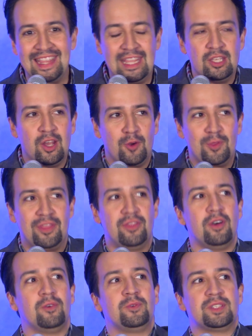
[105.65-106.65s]
You know,
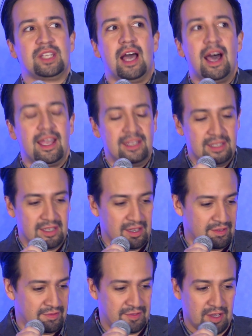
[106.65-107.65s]
those kind
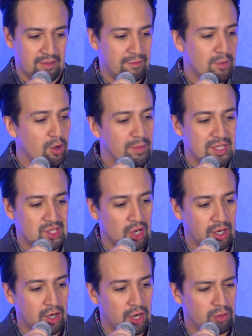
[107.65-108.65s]
of moments
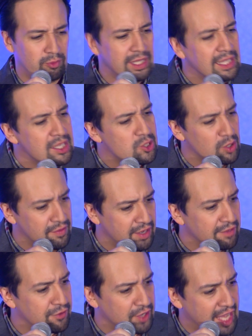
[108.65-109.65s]
are really sort of
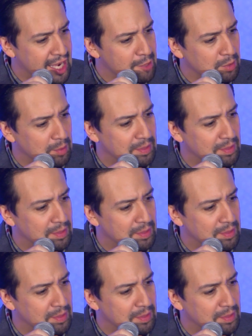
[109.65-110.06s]
unforgettable.